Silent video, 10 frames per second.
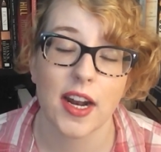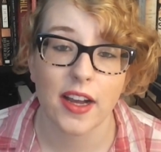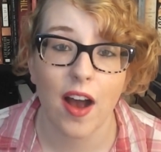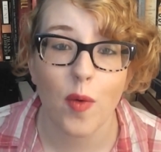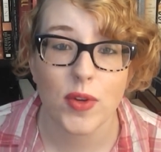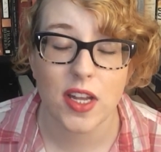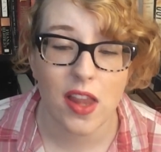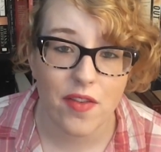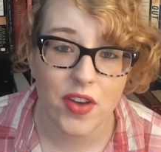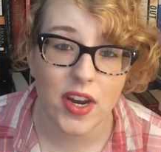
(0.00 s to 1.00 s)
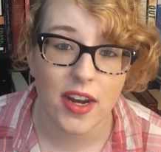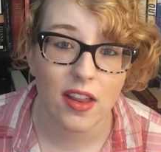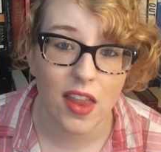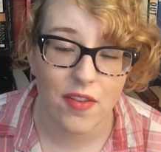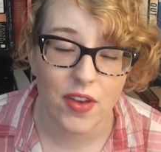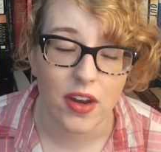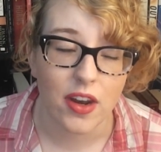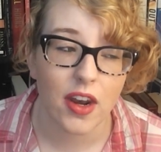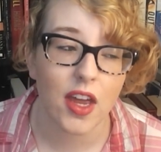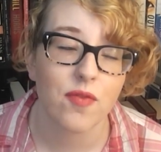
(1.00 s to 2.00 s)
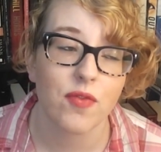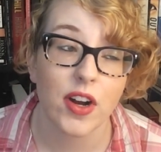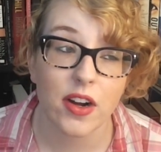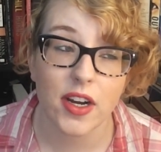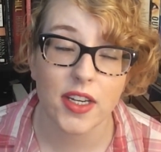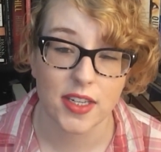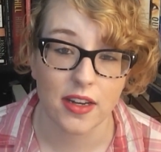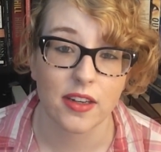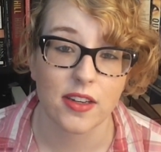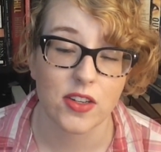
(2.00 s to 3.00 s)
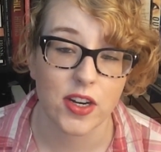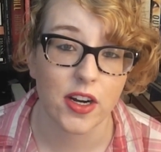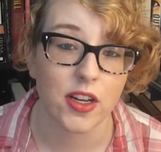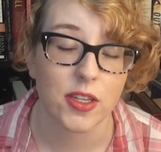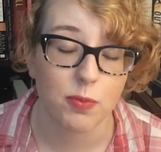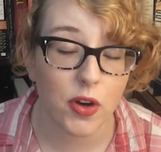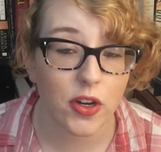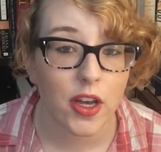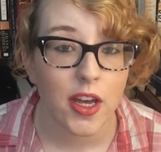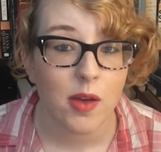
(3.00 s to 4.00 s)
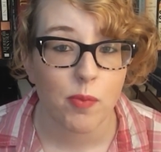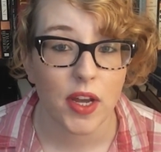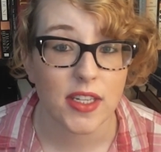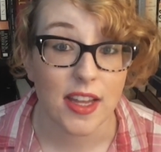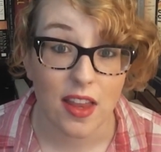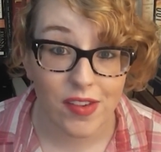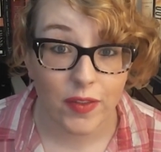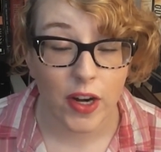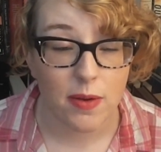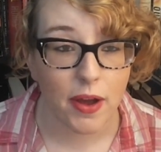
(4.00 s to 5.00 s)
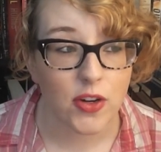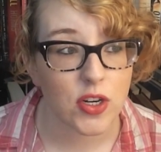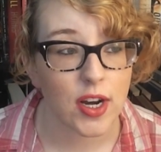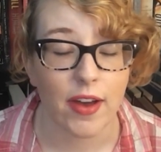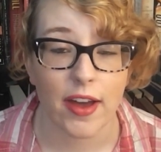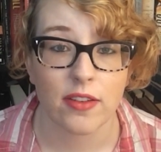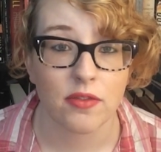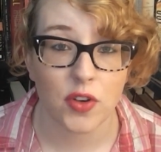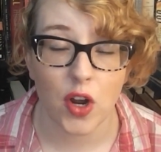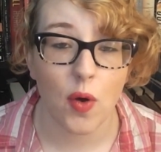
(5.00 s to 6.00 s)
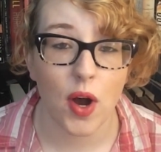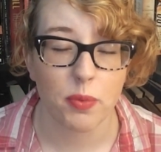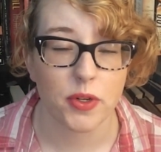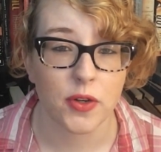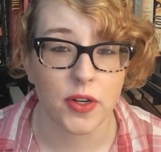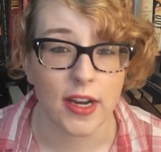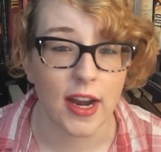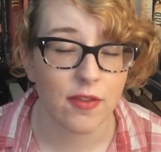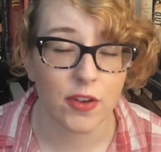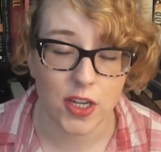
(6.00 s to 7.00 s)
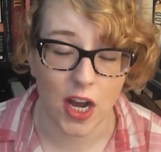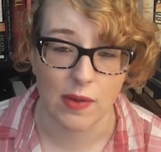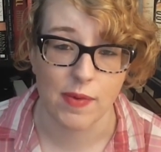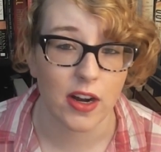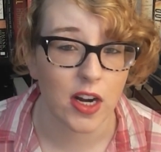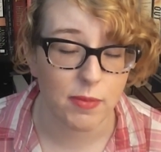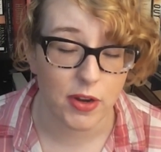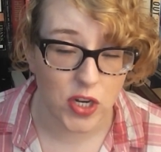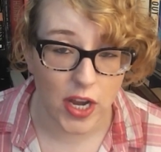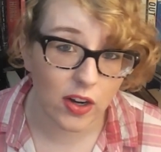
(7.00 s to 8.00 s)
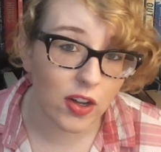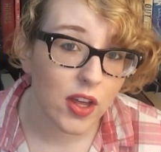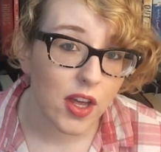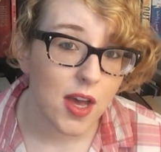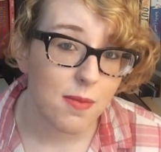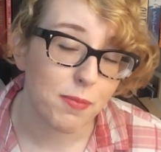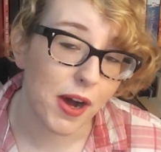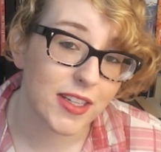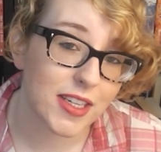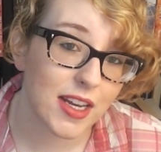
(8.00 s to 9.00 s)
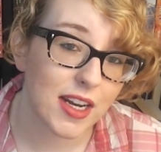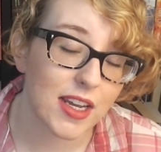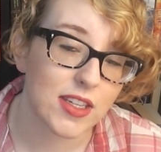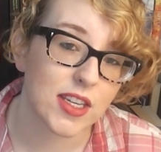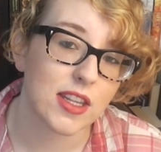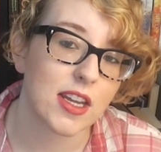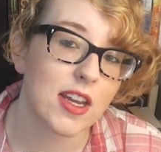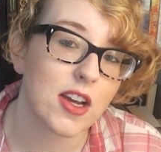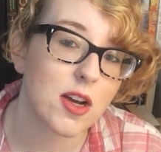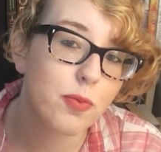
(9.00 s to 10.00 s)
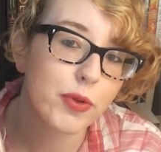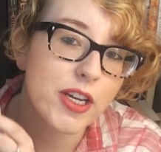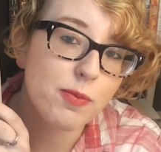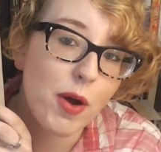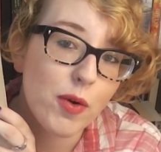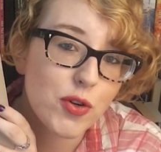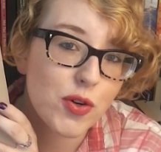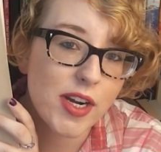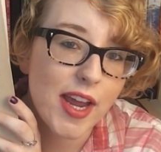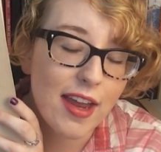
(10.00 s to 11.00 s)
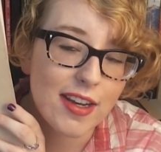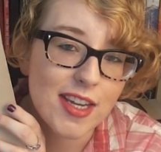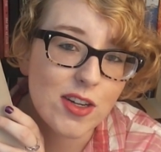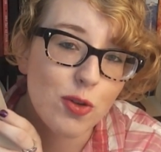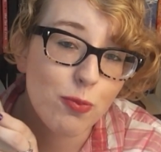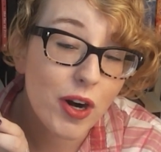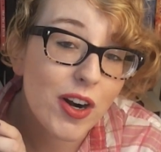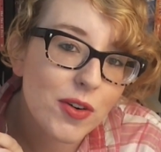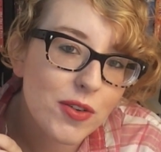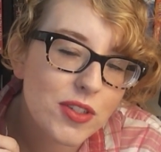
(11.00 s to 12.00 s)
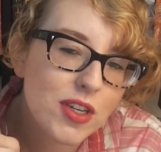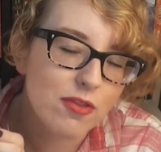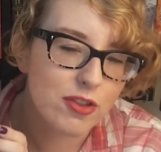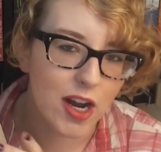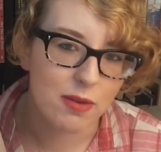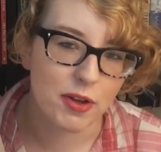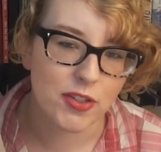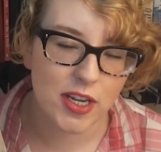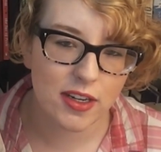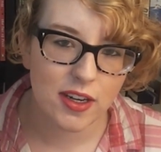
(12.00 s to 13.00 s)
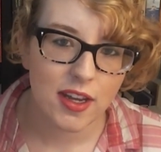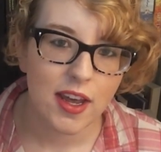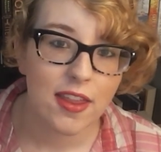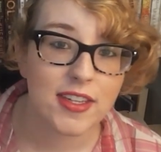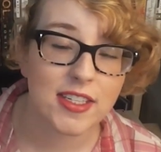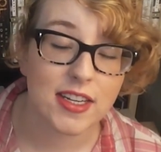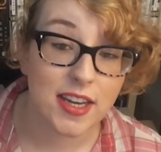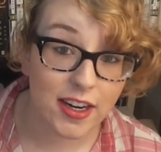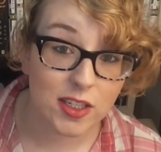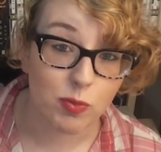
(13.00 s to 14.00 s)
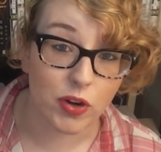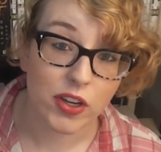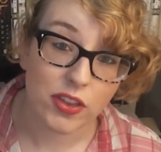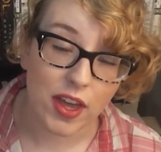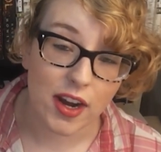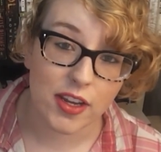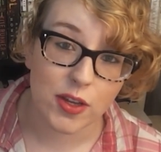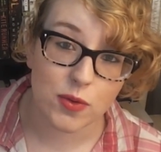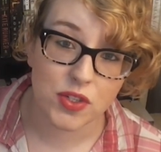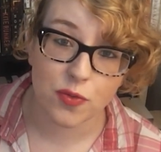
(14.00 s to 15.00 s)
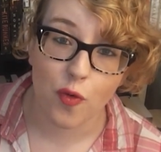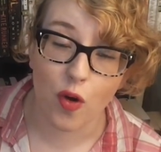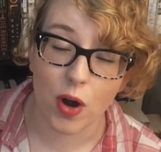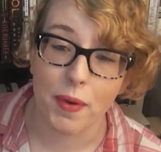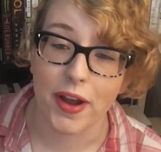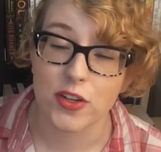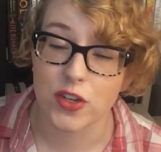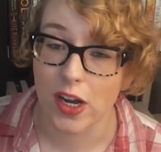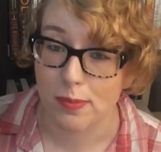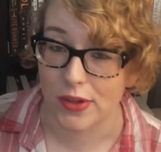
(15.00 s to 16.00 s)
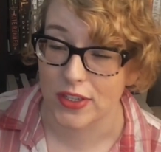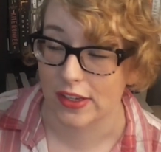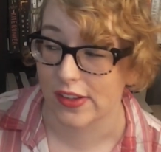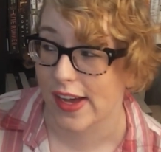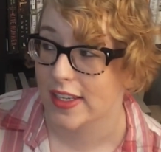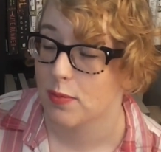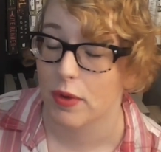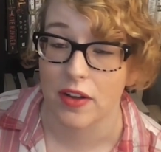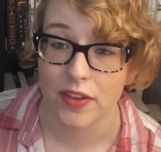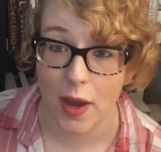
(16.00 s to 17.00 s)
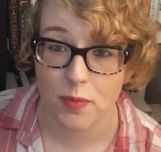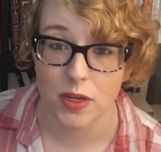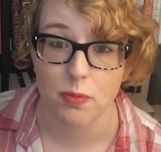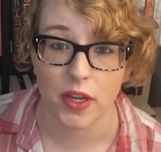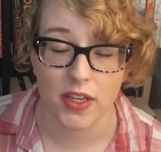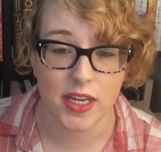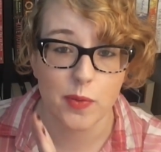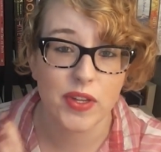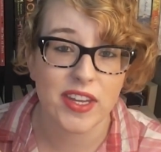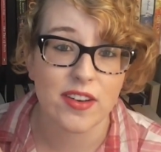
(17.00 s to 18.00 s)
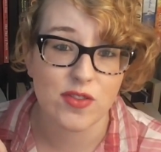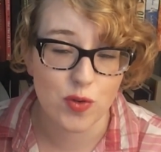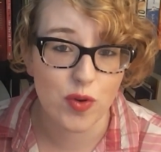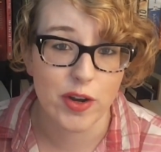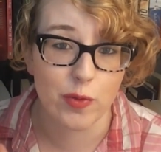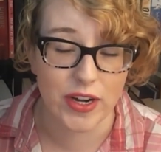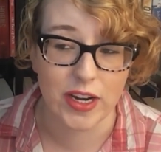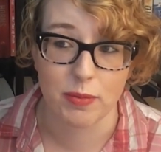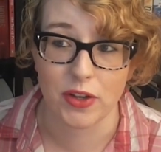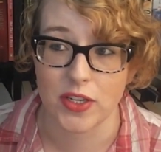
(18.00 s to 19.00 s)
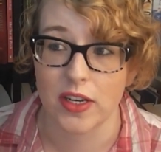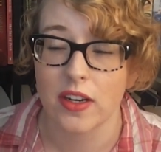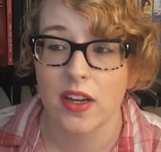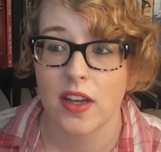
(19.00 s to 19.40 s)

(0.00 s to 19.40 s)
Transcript: that I got was 11 and 11 and I'm very excited to share this book because I love it very much and I've had no opportunity to ever talk about it on my channel, but it is the complete poetry and essential prose of John Milton. This is a textbook that I used for my John Milton class, but I've kept it because I really enjoyed reading Milton.